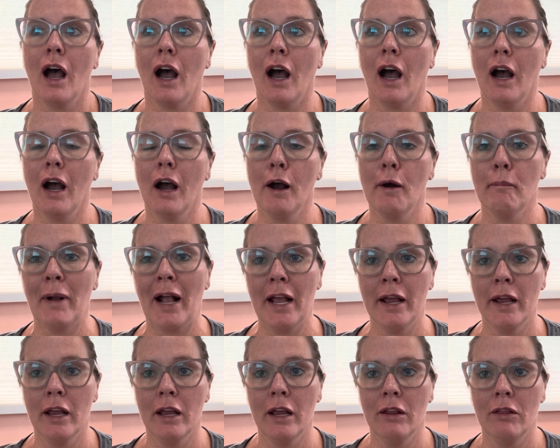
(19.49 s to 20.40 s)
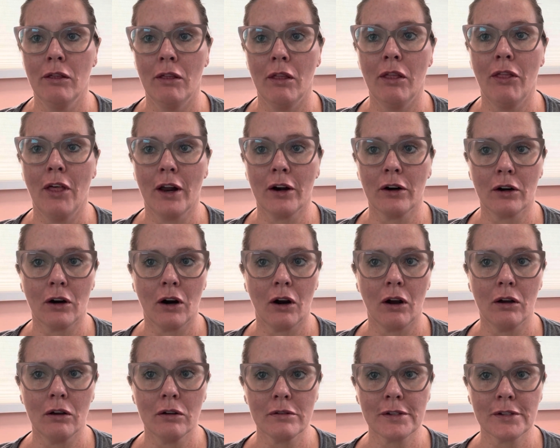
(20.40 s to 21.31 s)
um, and that are
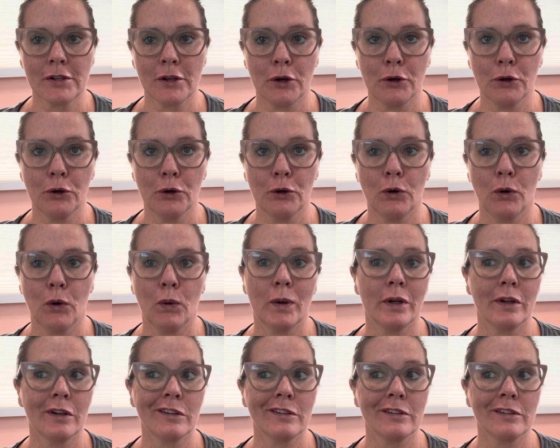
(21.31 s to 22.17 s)
also